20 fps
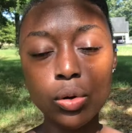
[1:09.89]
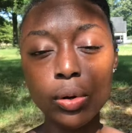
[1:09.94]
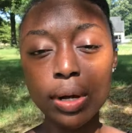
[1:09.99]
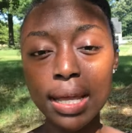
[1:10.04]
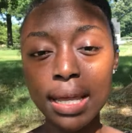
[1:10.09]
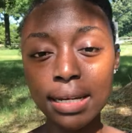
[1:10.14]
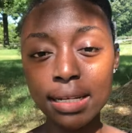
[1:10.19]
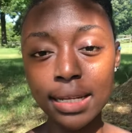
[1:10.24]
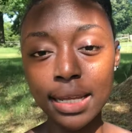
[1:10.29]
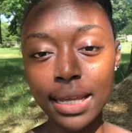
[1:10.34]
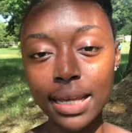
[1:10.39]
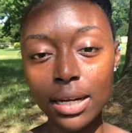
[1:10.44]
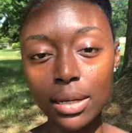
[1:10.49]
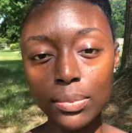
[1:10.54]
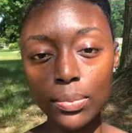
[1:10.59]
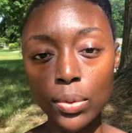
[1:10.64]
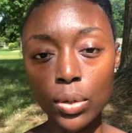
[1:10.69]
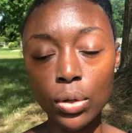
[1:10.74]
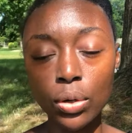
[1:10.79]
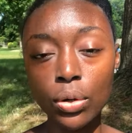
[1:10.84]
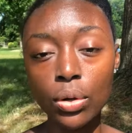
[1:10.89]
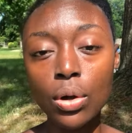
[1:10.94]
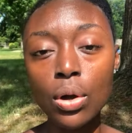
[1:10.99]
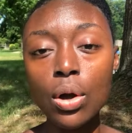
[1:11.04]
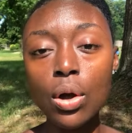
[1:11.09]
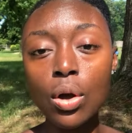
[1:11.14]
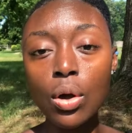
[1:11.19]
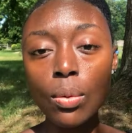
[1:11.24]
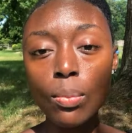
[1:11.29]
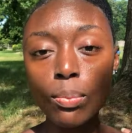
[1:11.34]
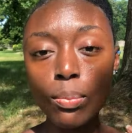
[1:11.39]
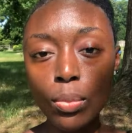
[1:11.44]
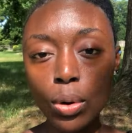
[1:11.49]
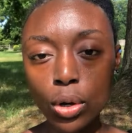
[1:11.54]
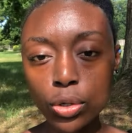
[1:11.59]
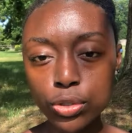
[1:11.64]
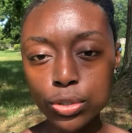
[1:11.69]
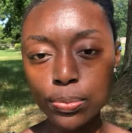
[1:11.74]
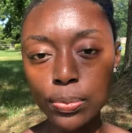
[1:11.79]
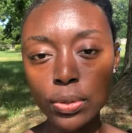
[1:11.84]
or any animal
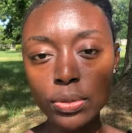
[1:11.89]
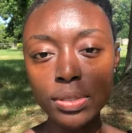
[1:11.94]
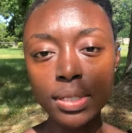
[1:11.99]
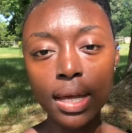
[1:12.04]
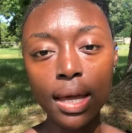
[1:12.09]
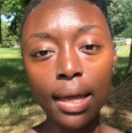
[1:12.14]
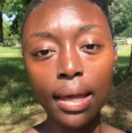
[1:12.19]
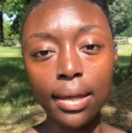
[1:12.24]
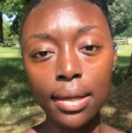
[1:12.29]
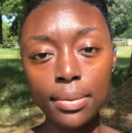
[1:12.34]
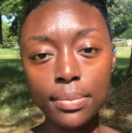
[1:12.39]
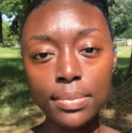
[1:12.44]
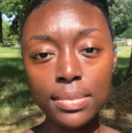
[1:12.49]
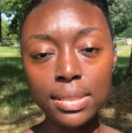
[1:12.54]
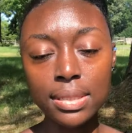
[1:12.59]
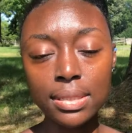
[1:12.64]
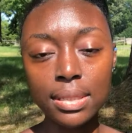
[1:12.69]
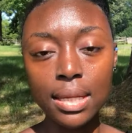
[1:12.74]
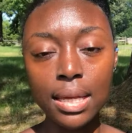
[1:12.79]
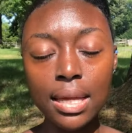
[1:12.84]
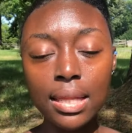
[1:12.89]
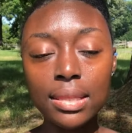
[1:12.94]
multiple times,